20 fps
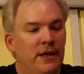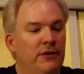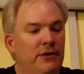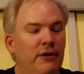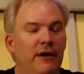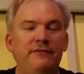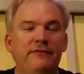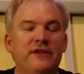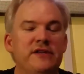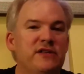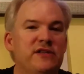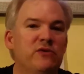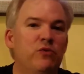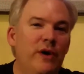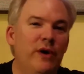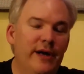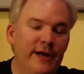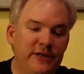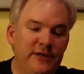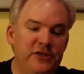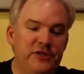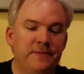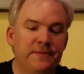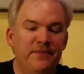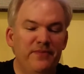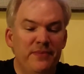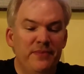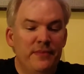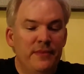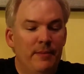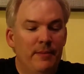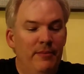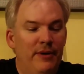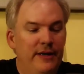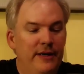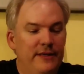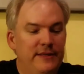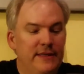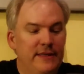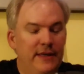you don't have to switch.
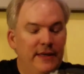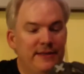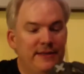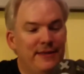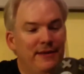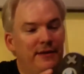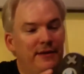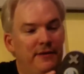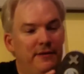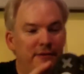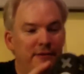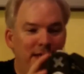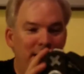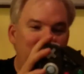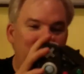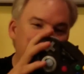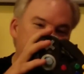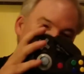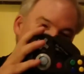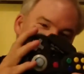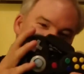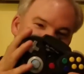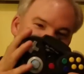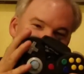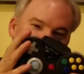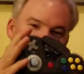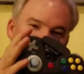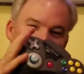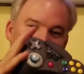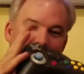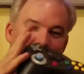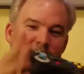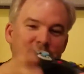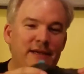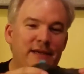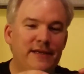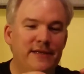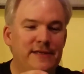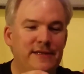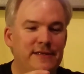But it's a little lopsided. You could
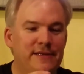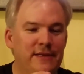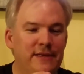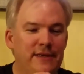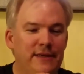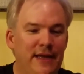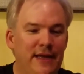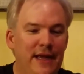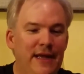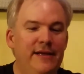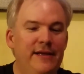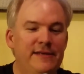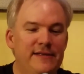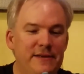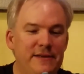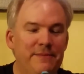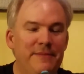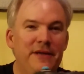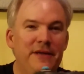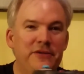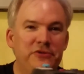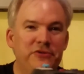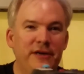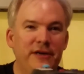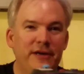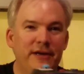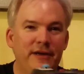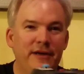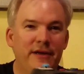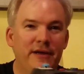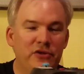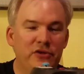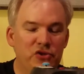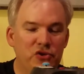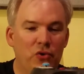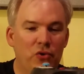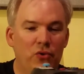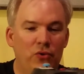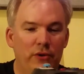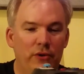say this is an asymmetric
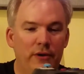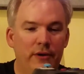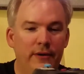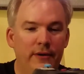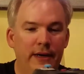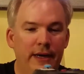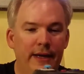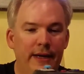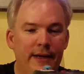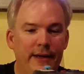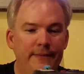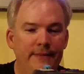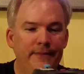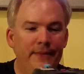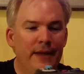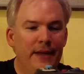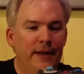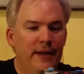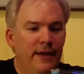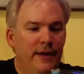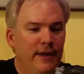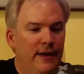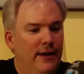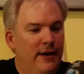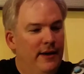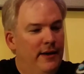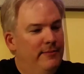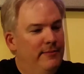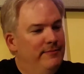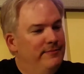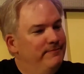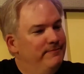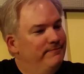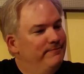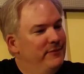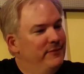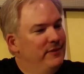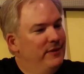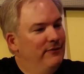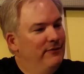controller and
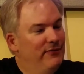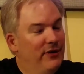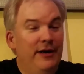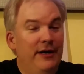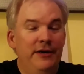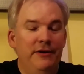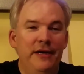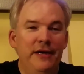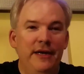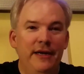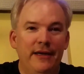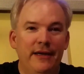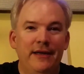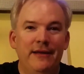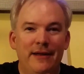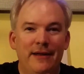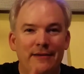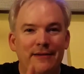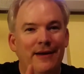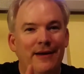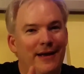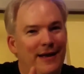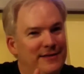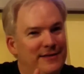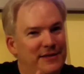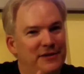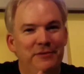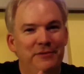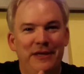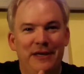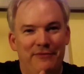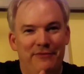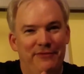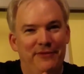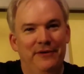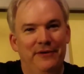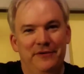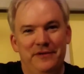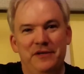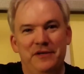very unique. It has a unique
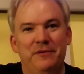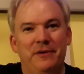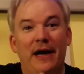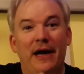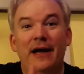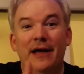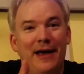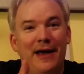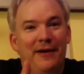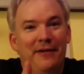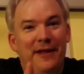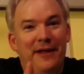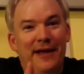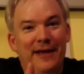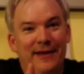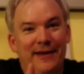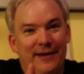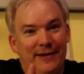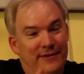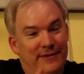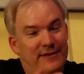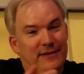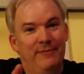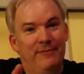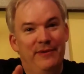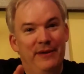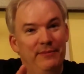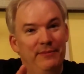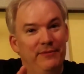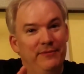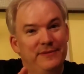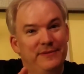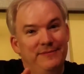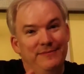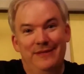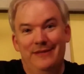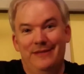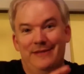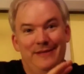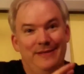feel to it. I kind of like it. Some people
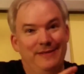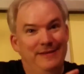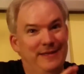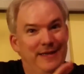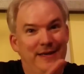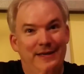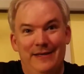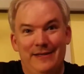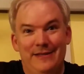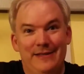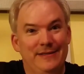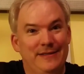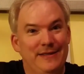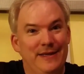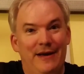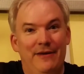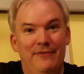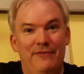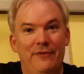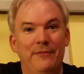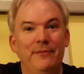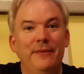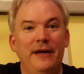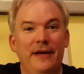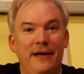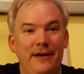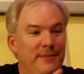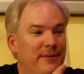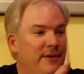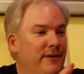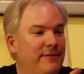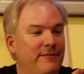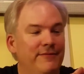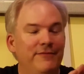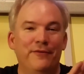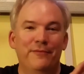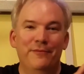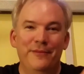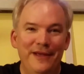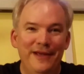just say this is not for me, but
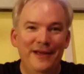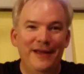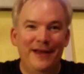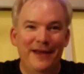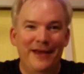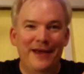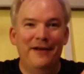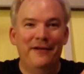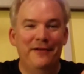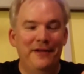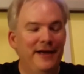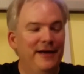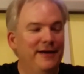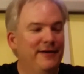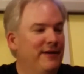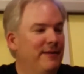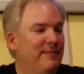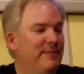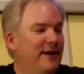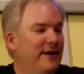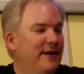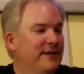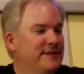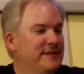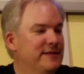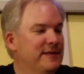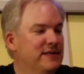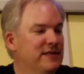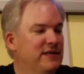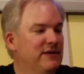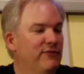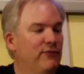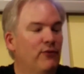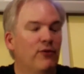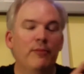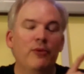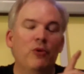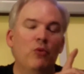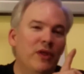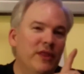for me, I kind of like it on my
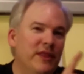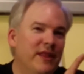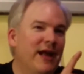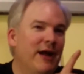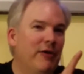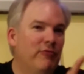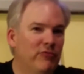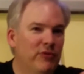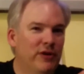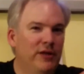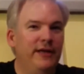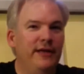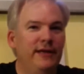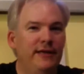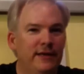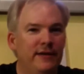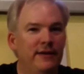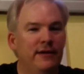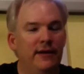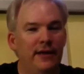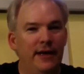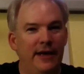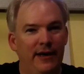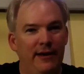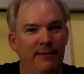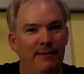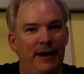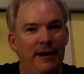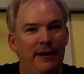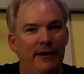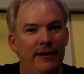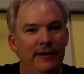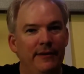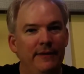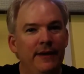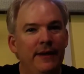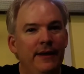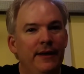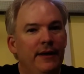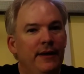N64. But one thing I really didn't like about it
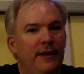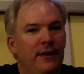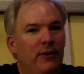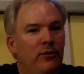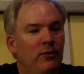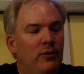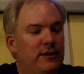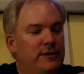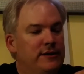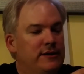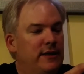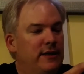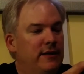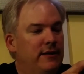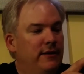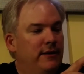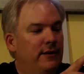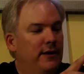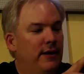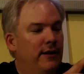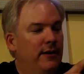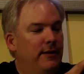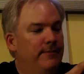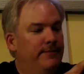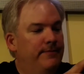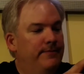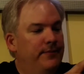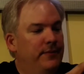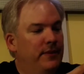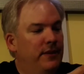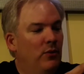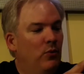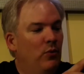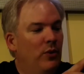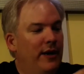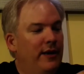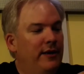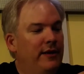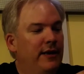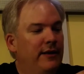was the
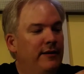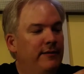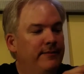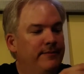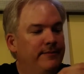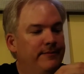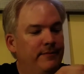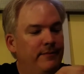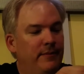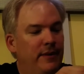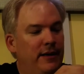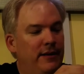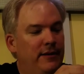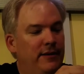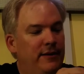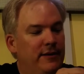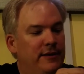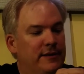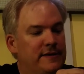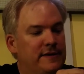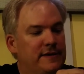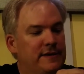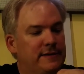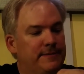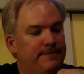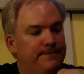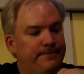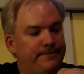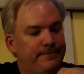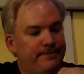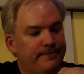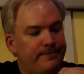way they made this